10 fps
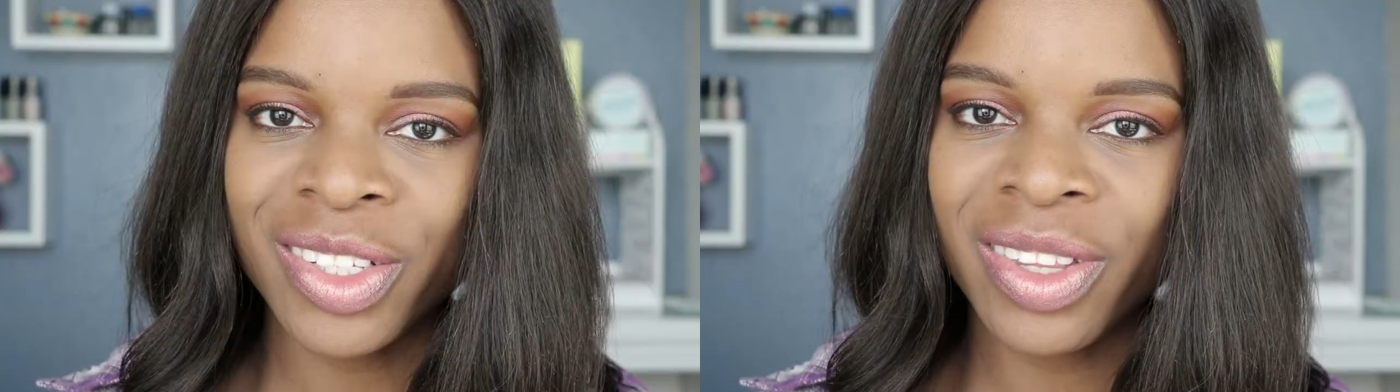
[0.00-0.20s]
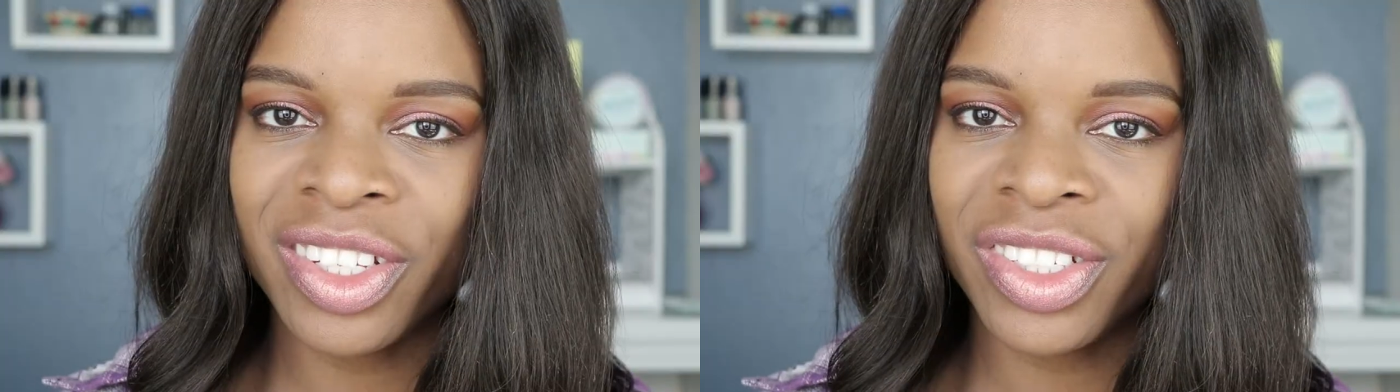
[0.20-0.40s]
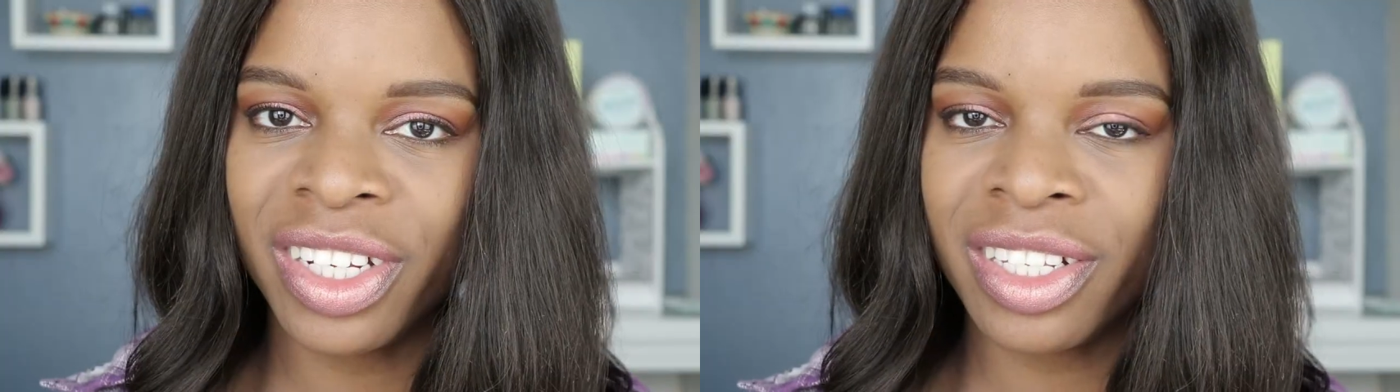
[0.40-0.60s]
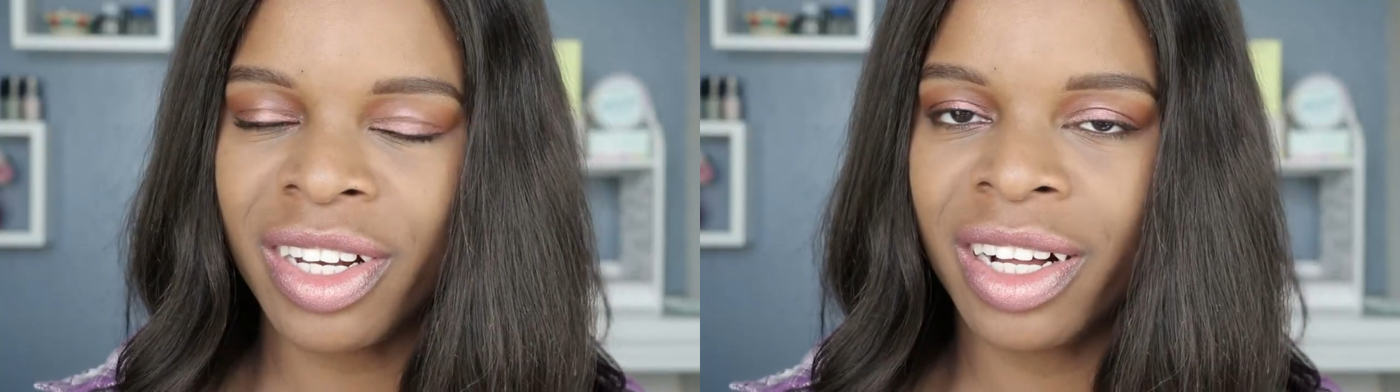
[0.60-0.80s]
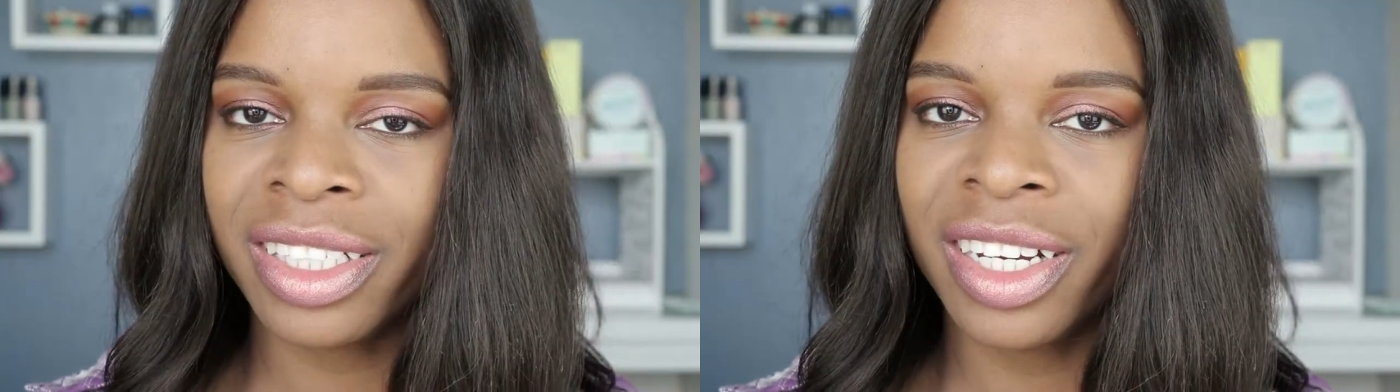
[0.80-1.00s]
So this shade is
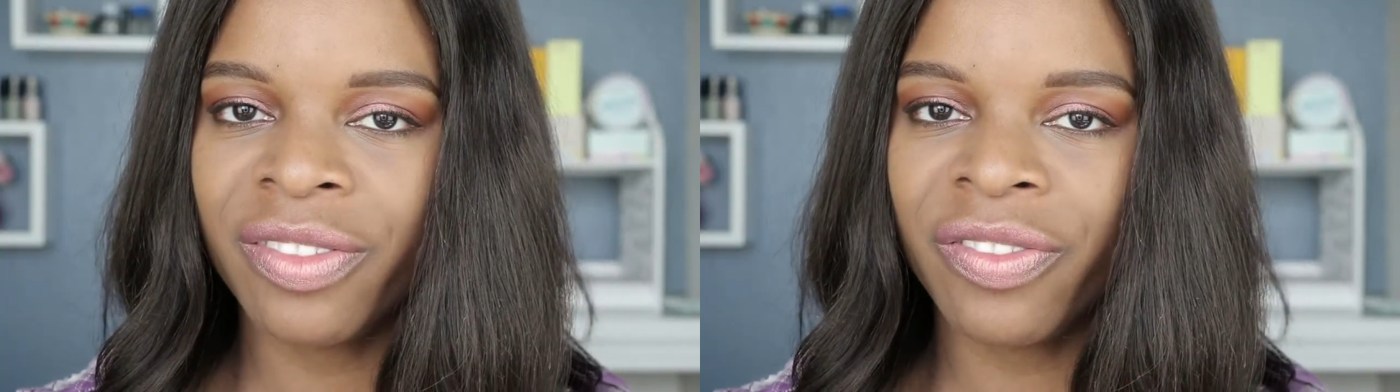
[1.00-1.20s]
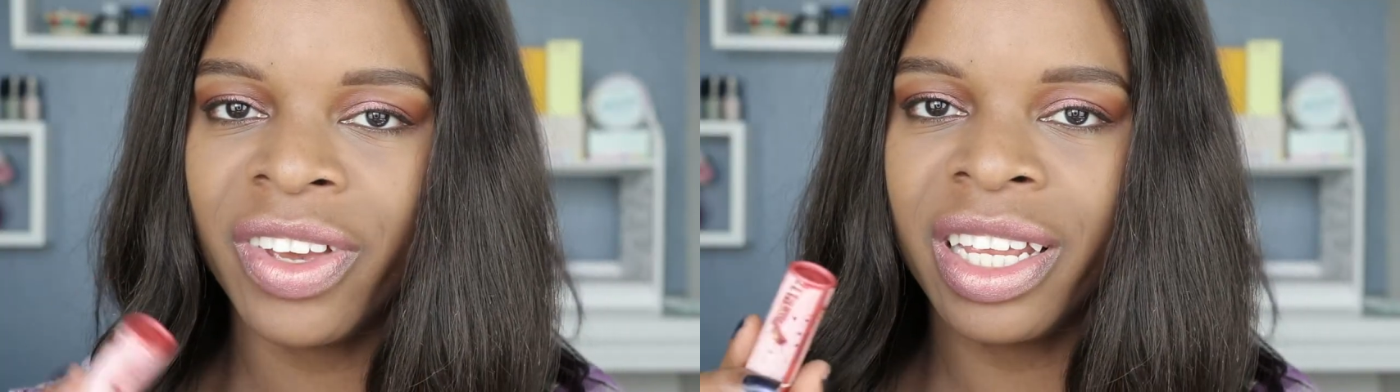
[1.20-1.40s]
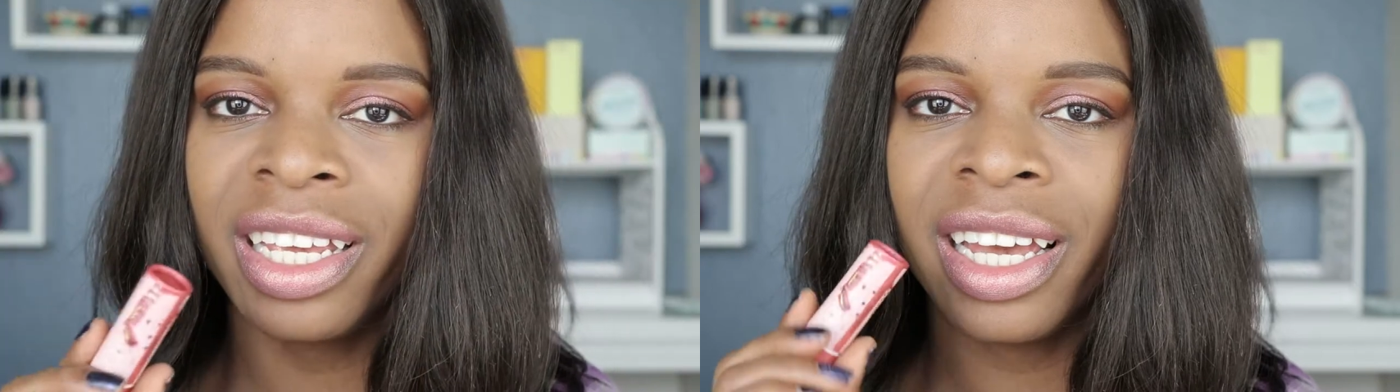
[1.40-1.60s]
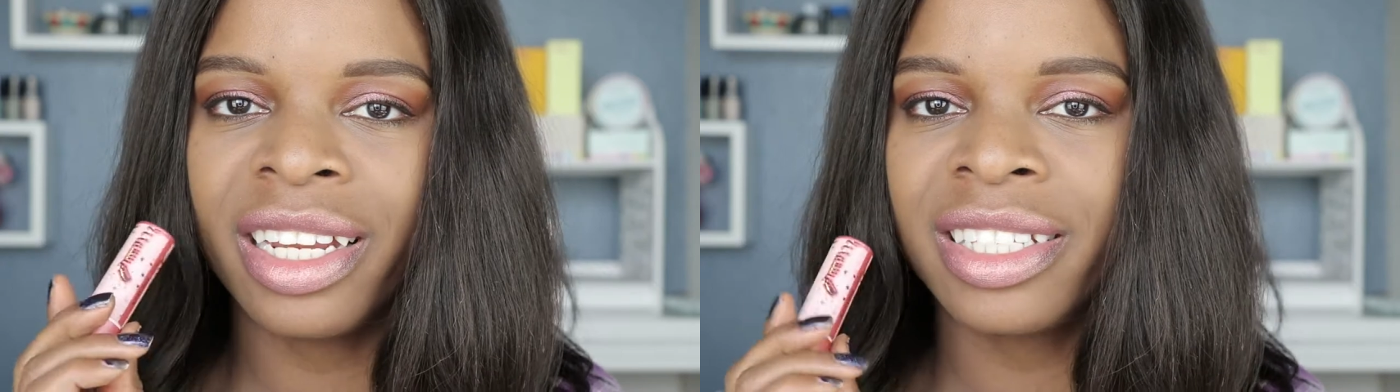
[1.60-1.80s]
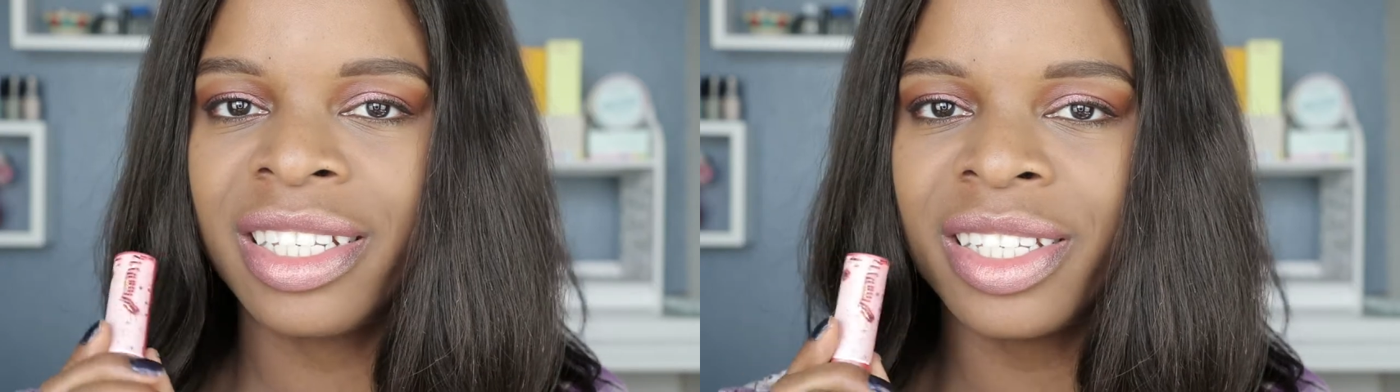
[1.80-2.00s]
called Confetti
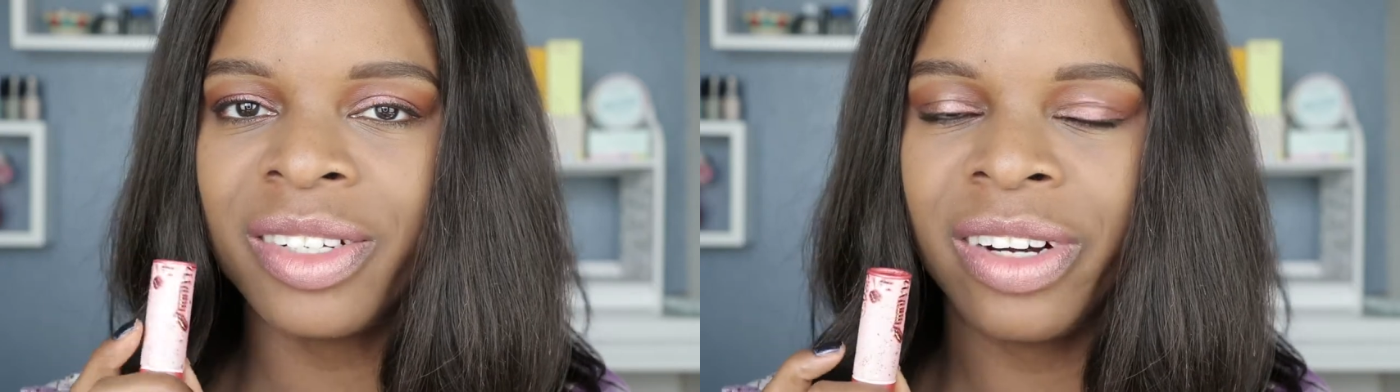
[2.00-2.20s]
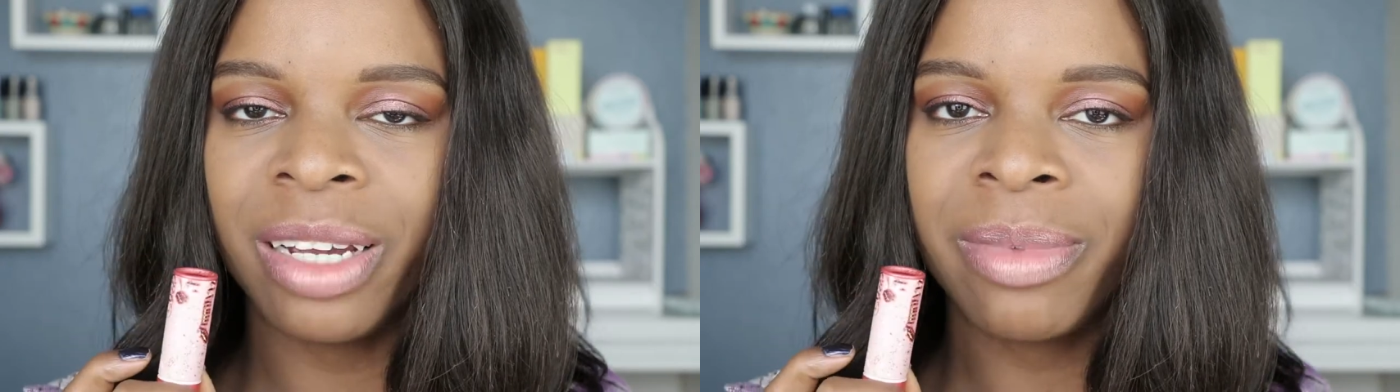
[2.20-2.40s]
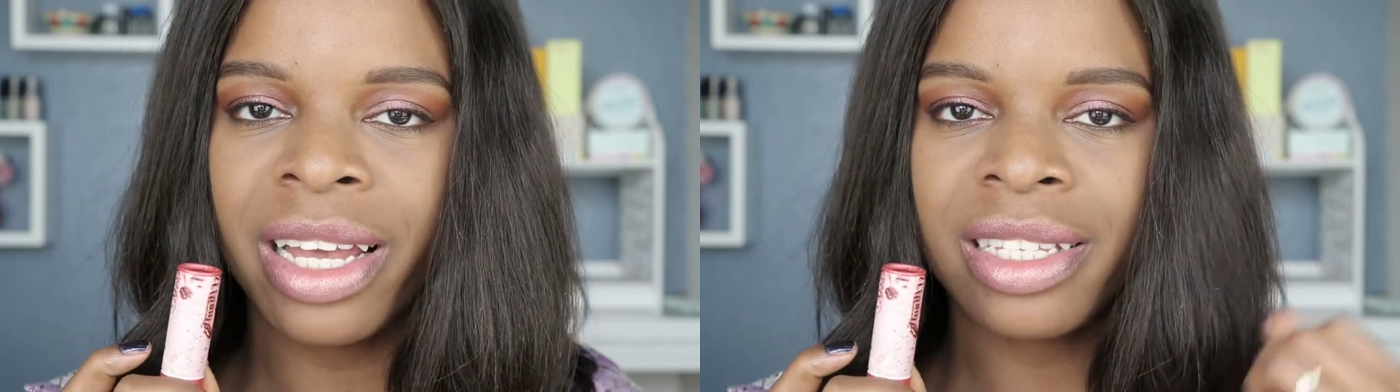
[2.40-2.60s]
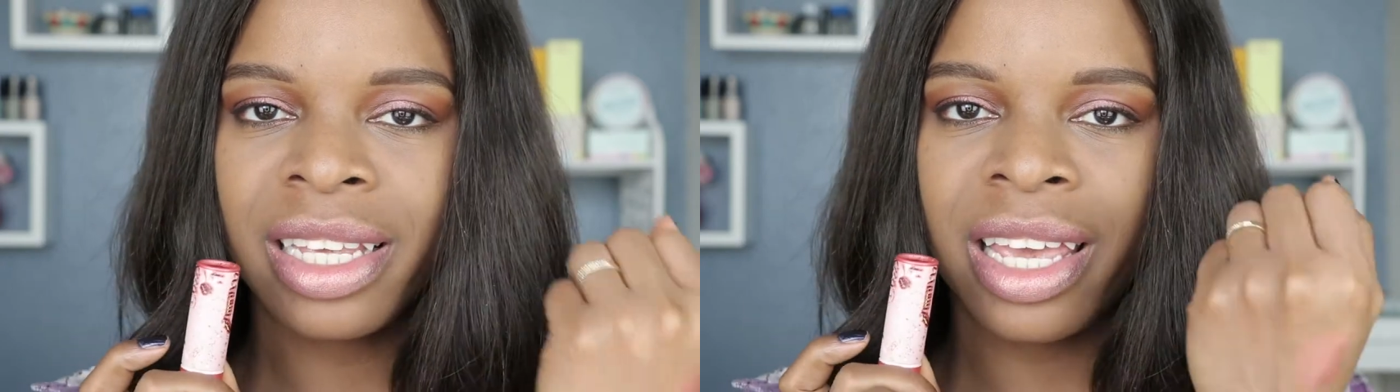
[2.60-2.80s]
and it's described as